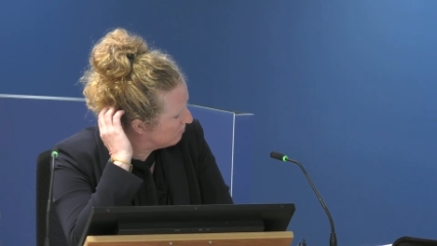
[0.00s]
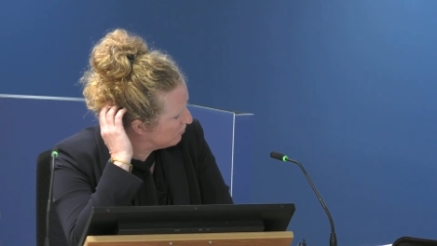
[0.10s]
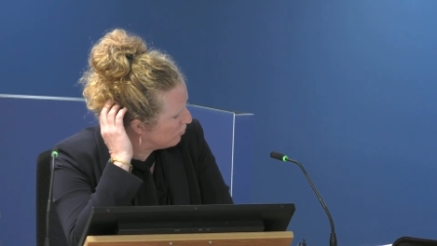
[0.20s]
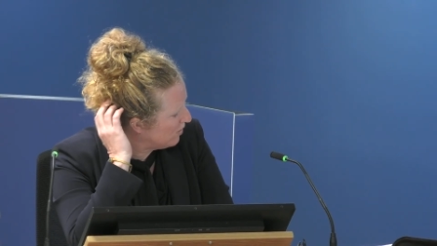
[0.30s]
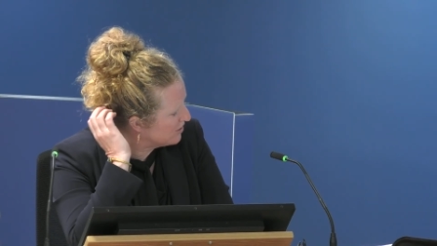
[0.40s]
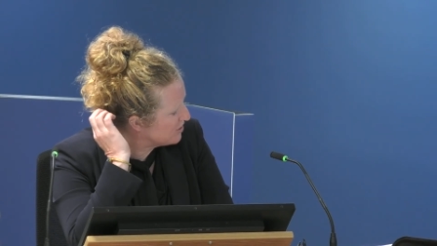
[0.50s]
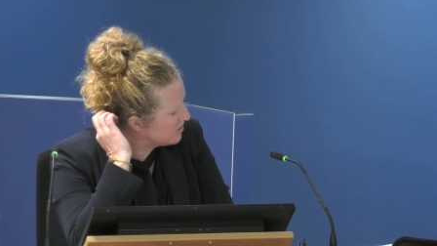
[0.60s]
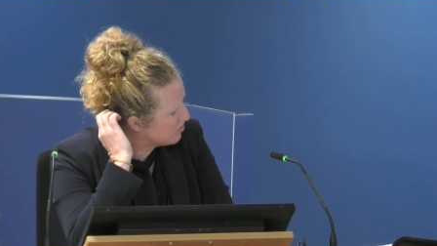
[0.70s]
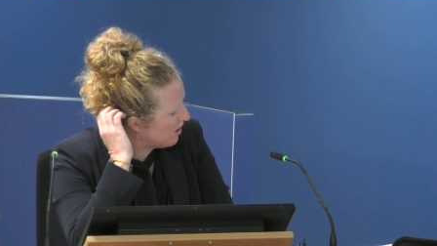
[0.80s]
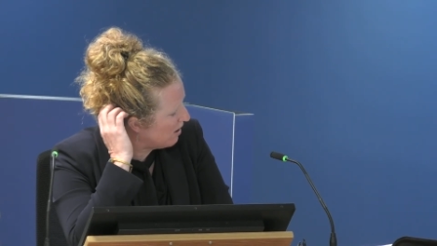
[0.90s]
quite a
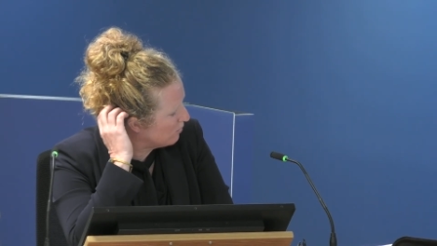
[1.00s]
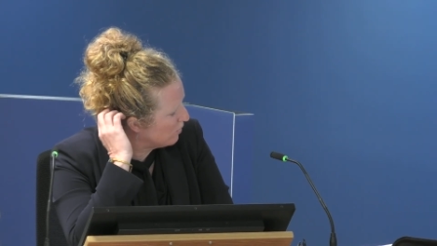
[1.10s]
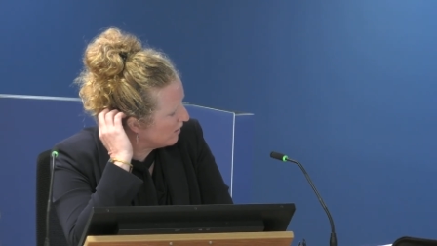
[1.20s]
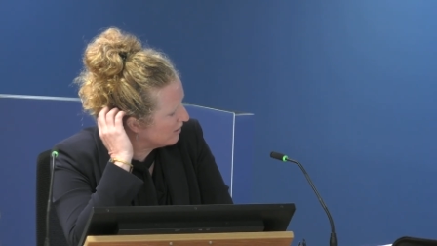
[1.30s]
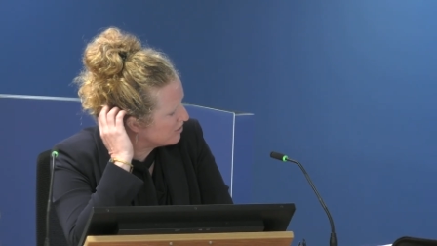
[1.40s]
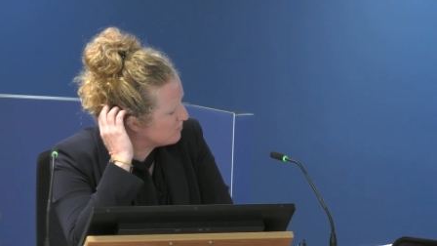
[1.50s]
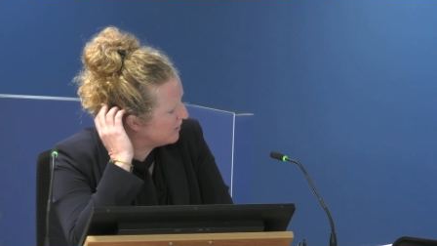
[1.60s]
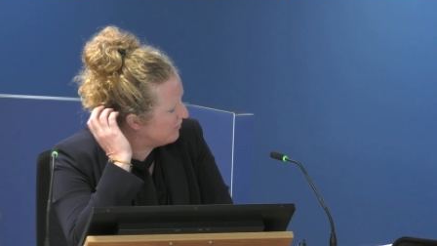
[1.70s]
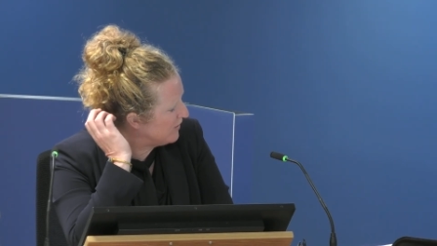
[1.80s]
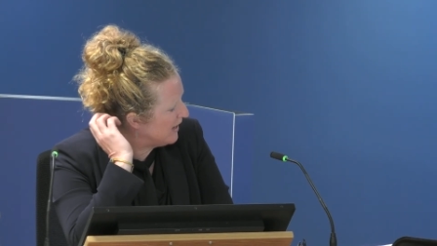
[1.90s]
strong word,
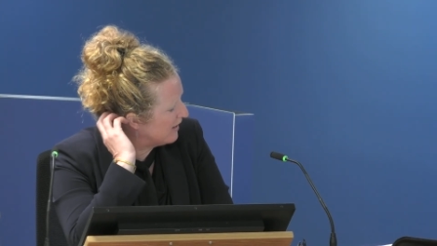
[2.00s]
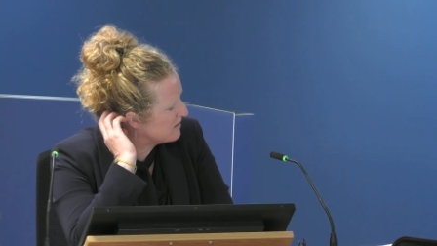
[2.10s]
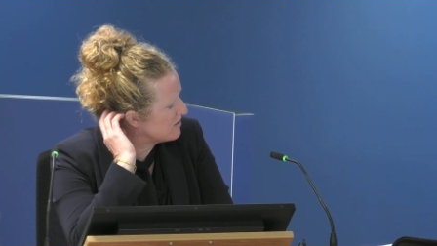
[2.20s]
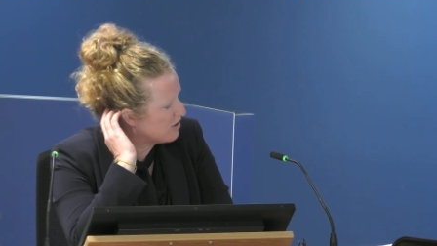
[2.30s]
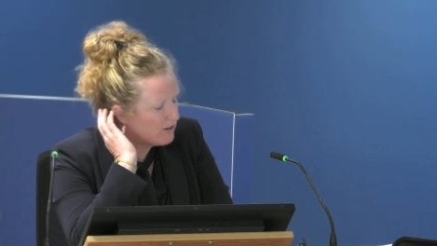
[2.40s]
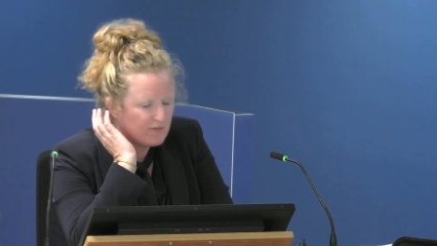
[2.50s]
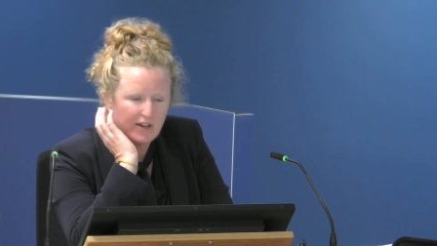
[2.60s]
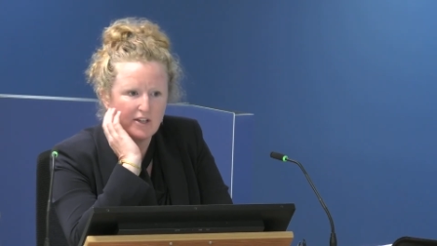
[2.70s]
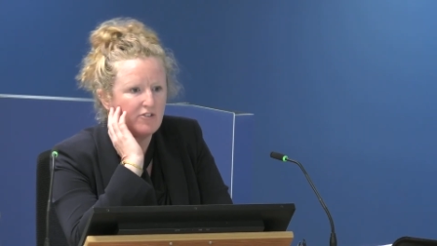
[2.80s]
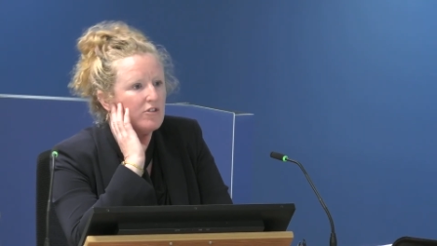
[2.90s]
but if he had
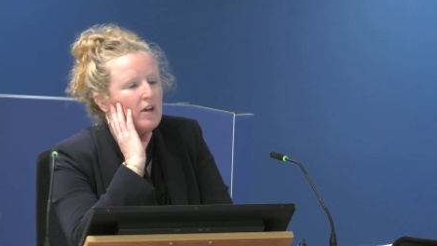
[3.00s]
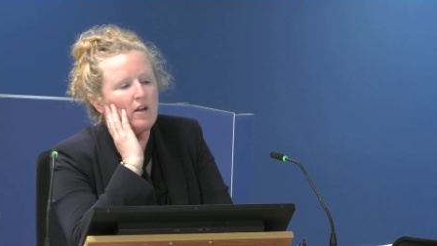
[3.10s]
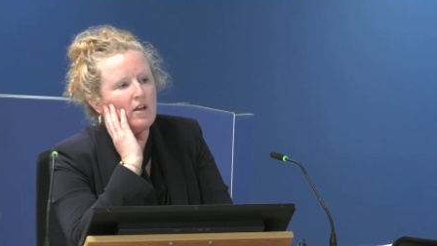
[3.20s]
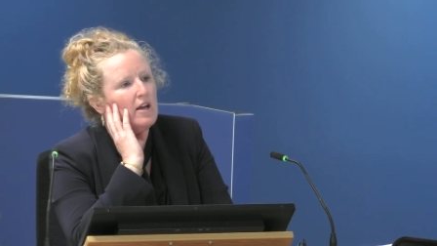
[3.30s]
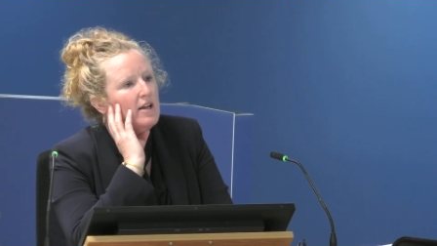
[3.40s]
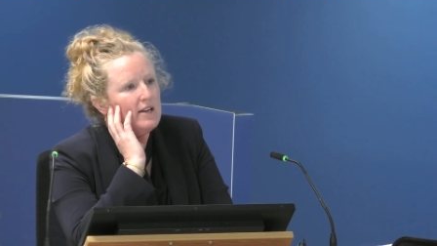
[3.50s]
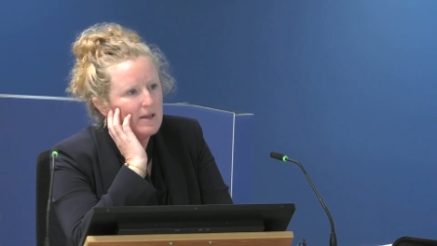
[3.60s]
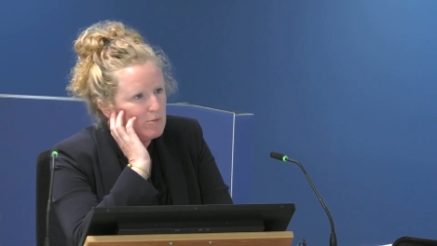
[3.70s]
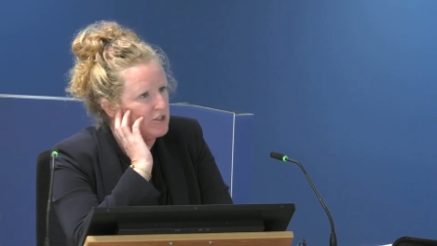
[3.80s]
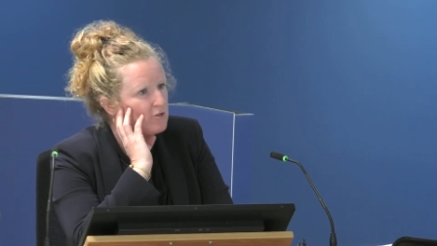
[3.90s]
surveyed a
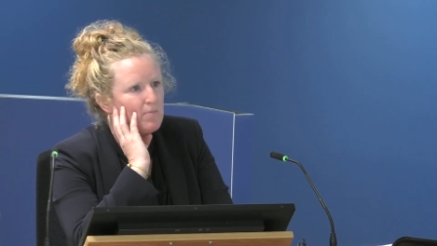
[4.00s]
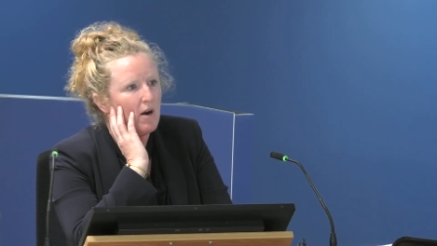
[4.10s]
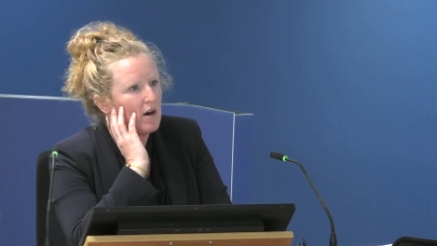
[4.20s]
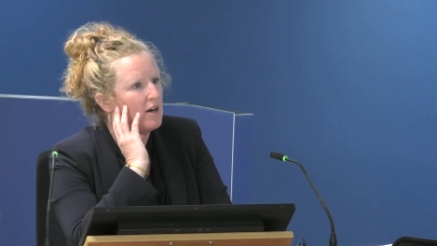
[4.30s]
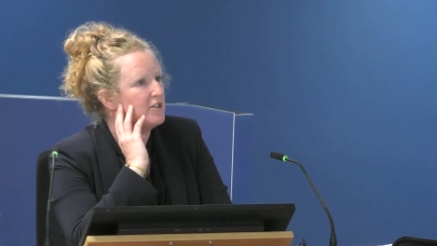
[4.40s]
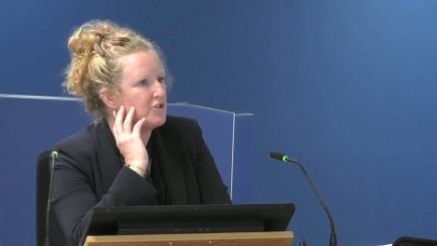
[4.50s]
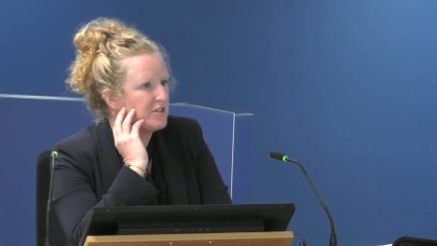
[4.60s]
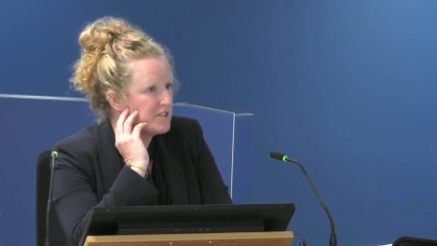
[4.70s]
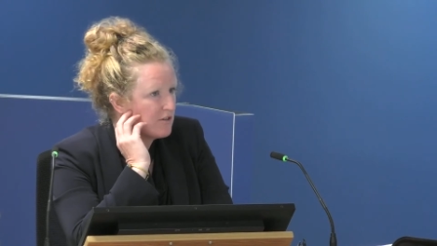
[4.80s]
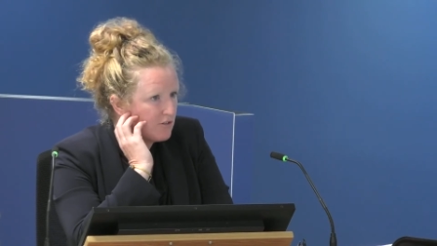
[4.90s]
limited part or
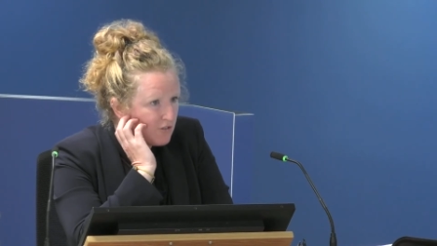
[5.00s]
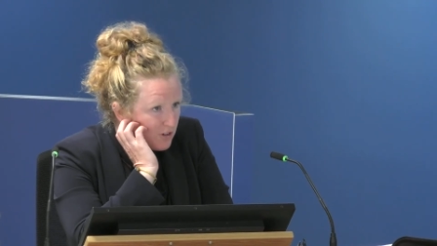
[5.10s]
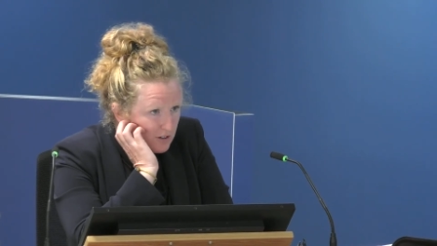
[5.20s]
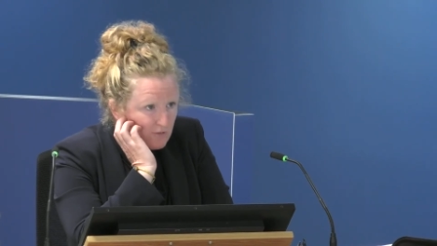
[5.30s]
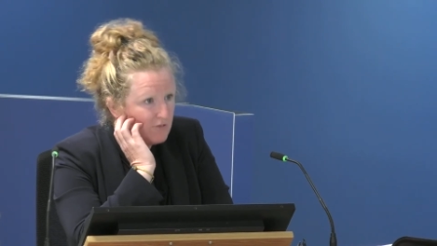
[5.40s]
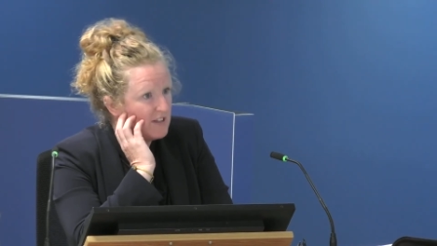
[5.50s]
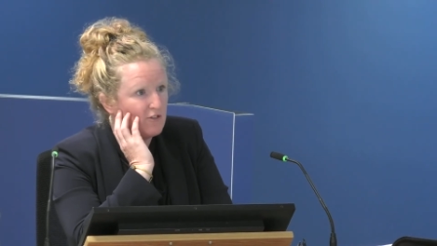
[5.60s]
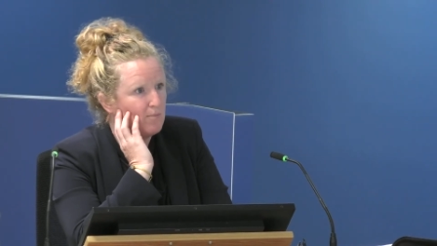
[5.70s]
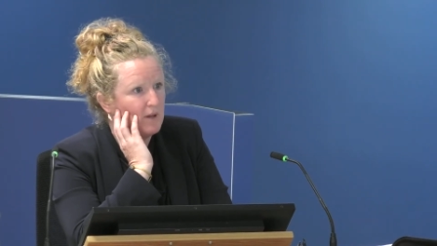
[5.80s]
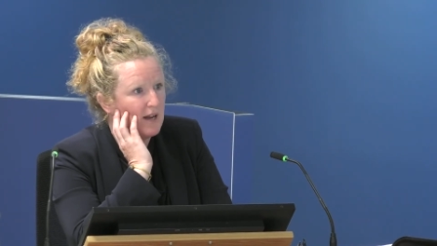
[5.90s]
certain
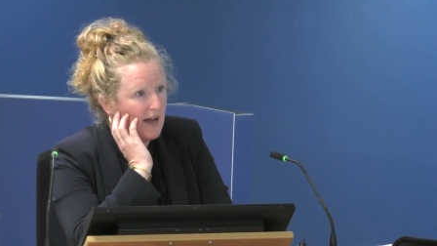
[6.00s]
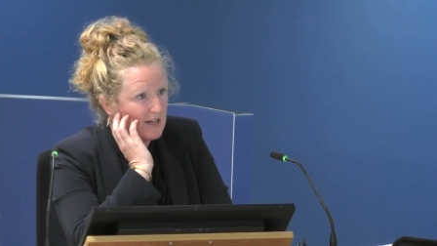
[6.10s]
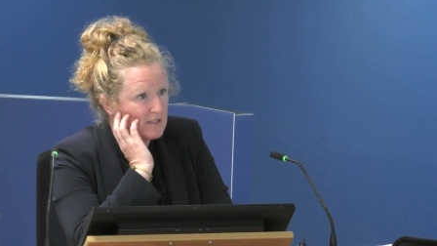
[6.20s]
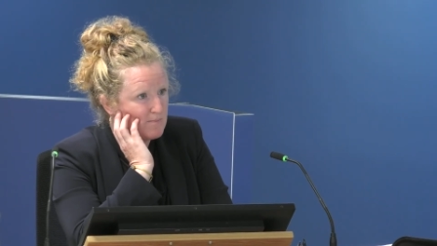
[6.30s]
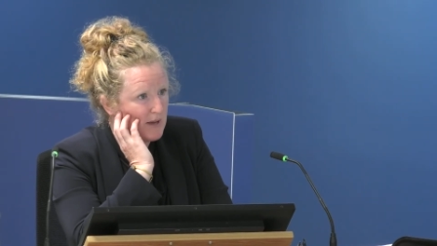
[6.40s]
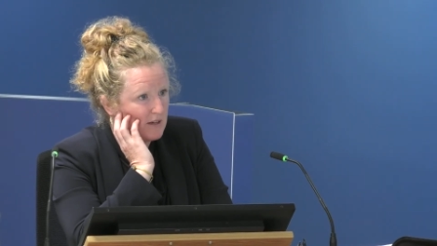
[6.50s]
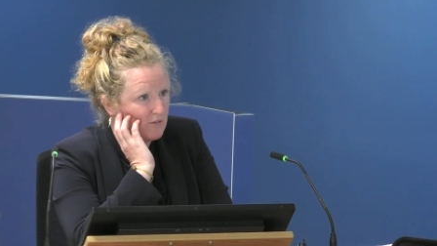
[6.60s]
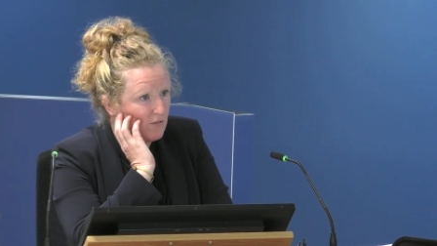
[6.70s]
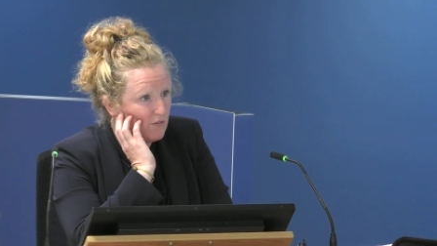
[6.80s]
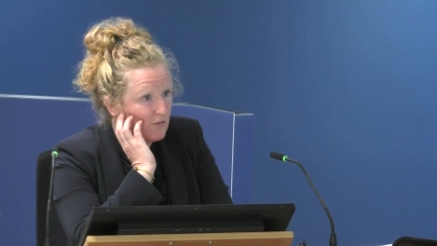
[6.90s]
visible
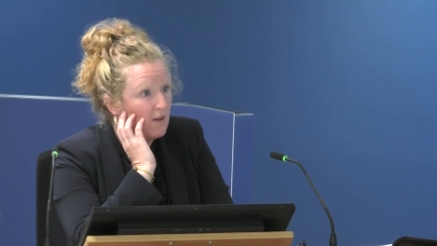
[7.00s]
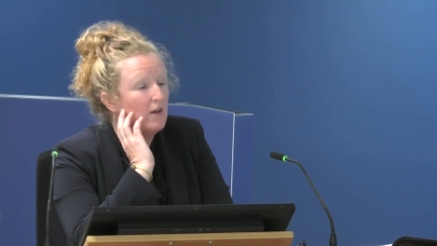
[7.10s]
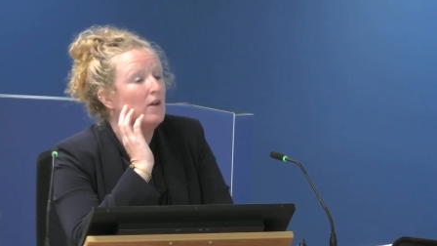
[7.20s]
aspects,